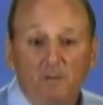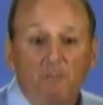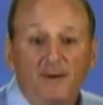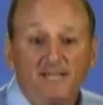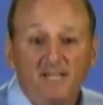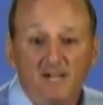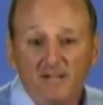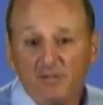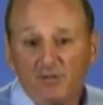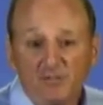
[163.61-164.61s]
but in
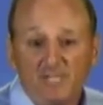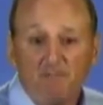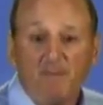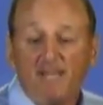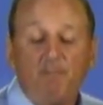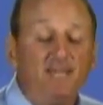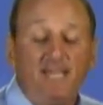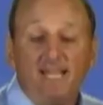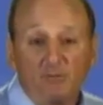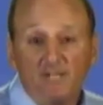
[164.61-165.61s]
others, it might
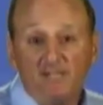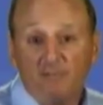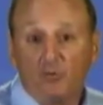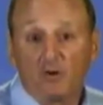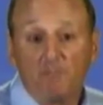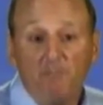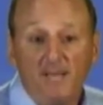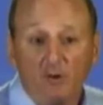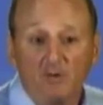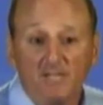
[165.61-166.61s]
be iterative or
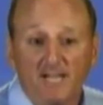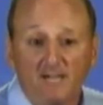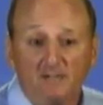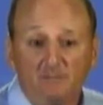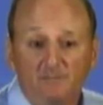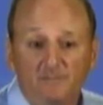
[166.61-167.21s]
parallel.